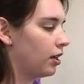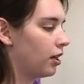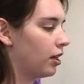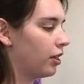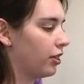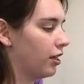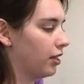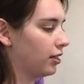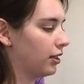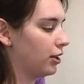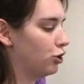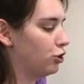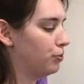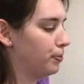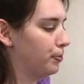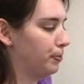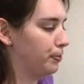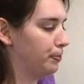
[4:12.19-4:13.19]
The
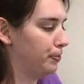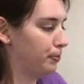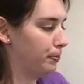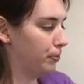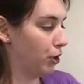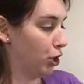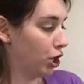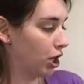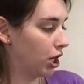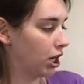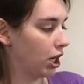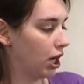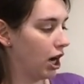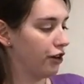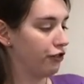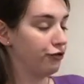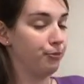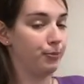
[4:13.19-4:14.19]
Little Book
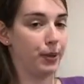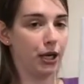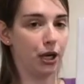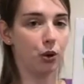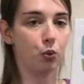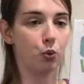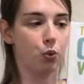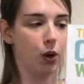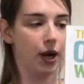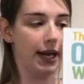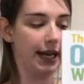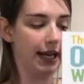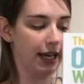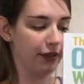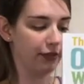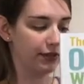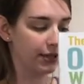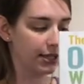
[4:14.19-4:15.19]
of Big
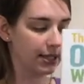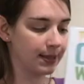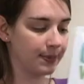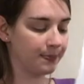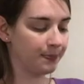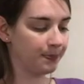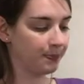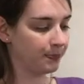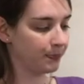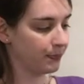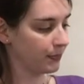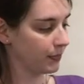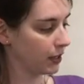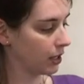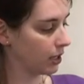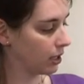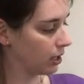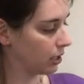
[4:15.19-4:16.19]
What-Ifs.
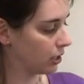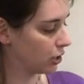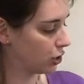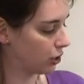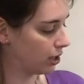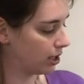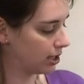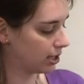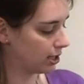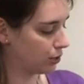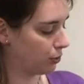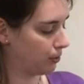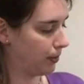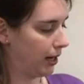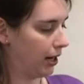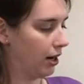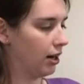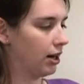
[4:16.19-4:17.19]
So this little
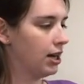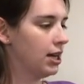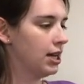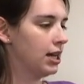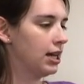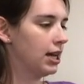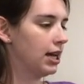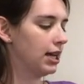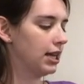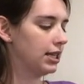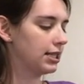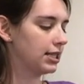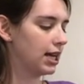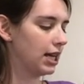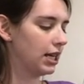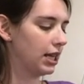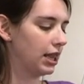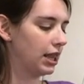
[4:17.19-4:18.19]
bear, he's
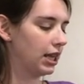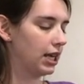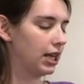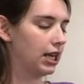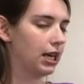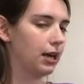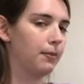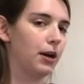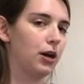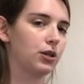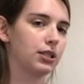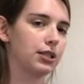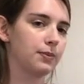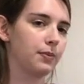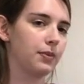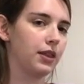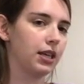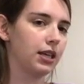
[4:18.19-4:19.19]
kind of thinking about
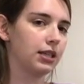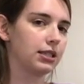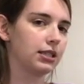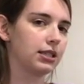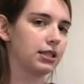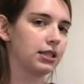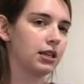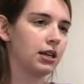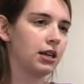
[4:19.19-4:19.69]
some things,